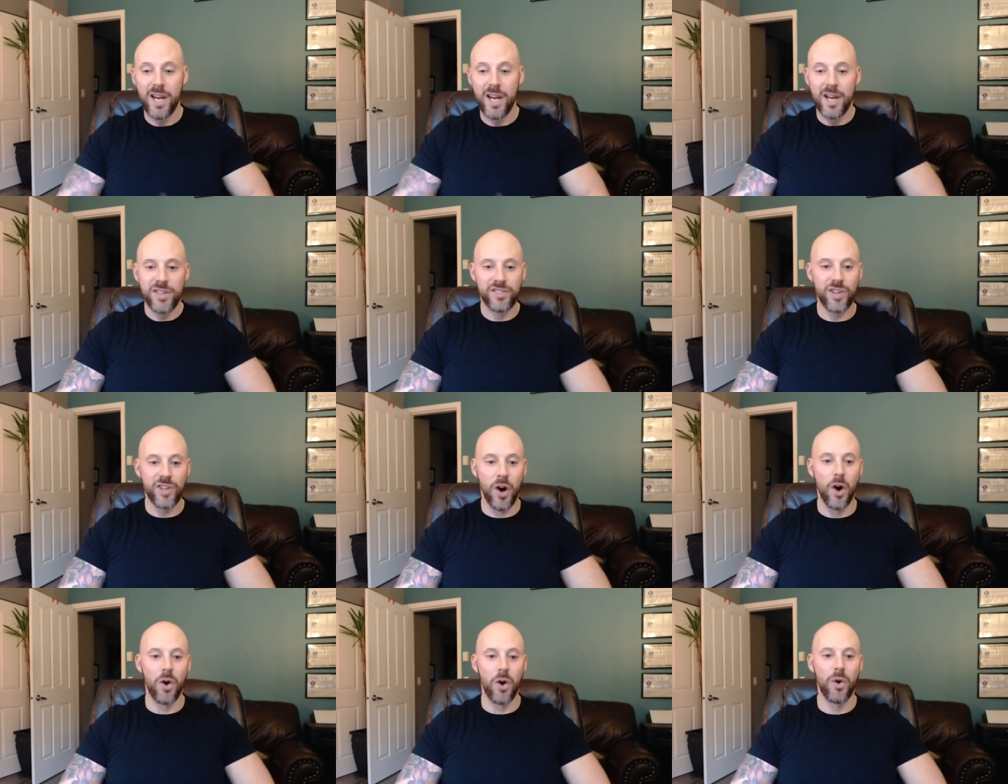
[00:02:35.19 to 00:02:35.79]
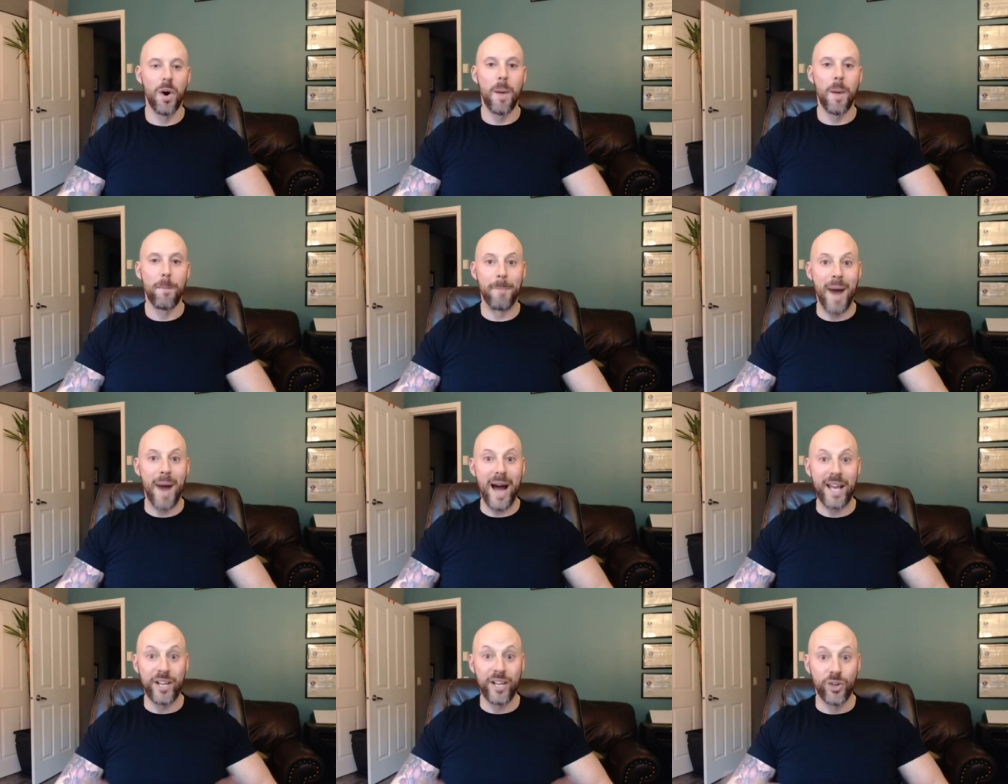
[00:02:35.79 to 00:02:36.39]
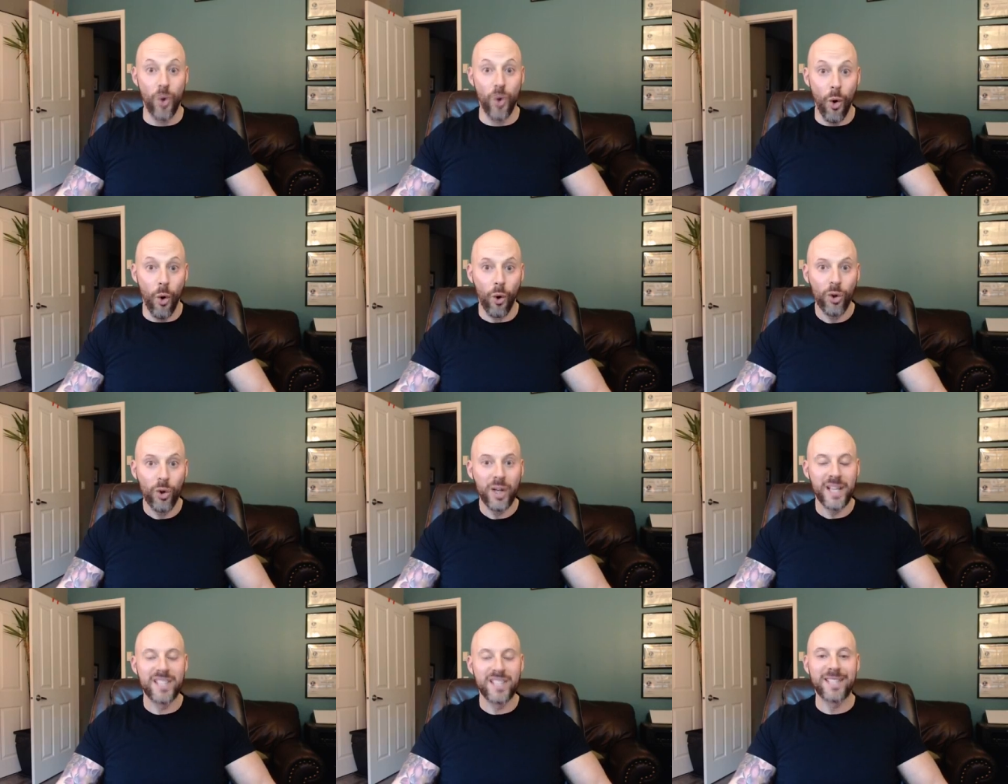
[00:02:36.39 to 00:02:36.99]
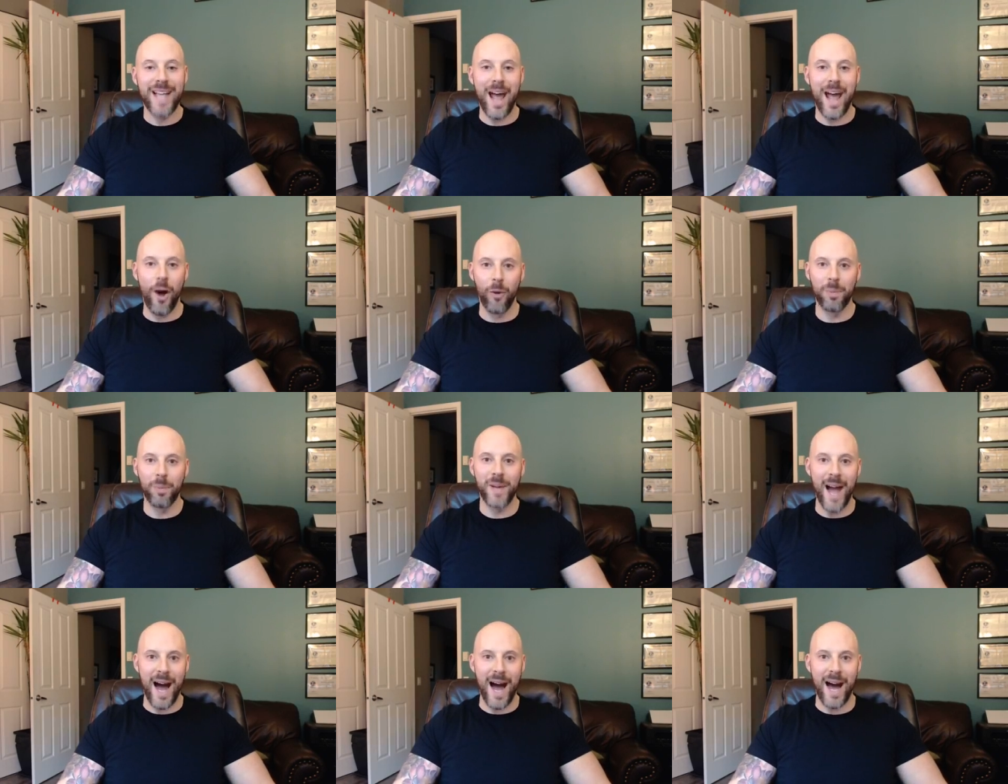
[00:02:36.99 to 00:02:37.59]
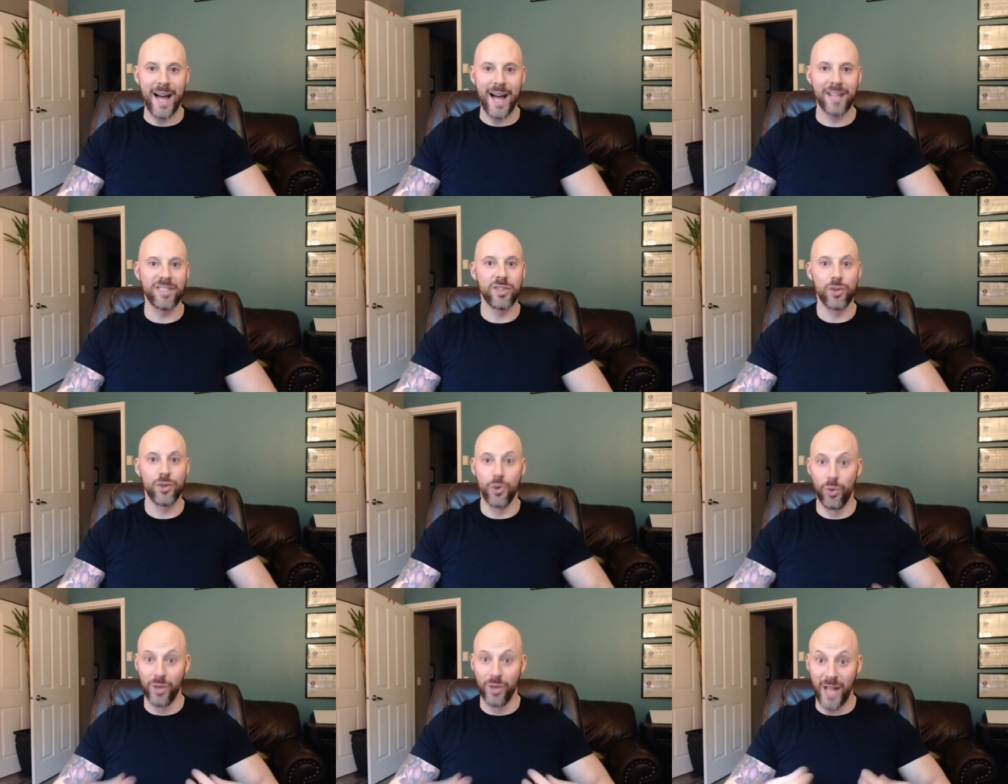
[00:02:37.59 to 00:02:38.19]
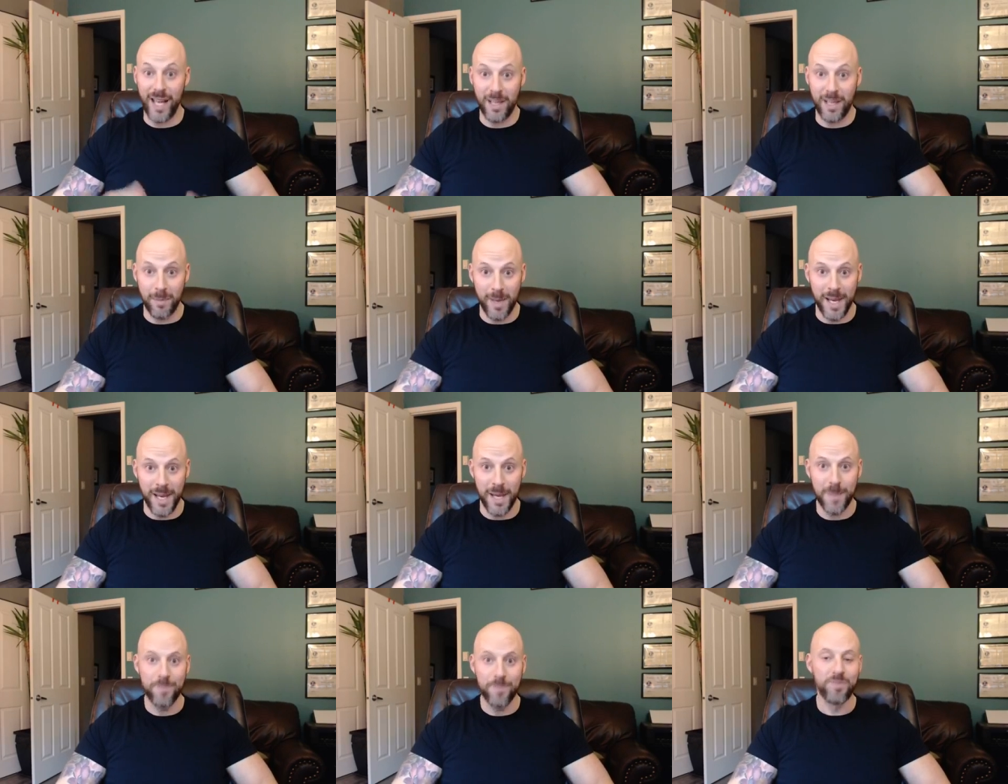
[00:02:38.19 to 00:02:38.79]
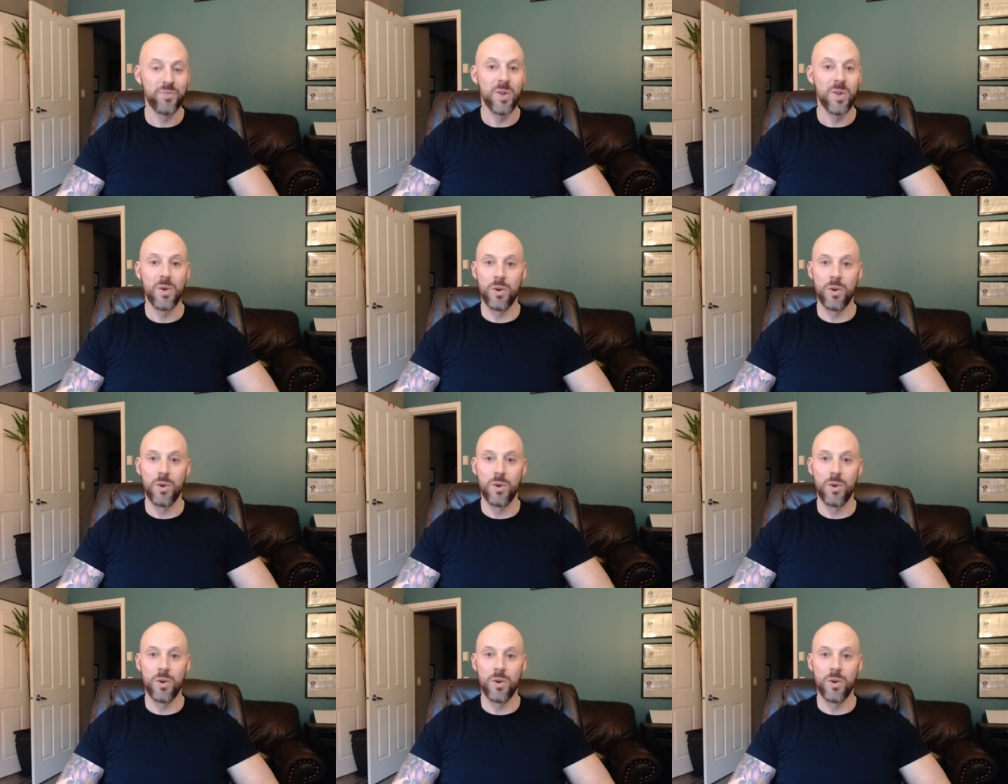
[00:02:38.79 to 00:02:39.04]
So my goal is to help guys who, like me,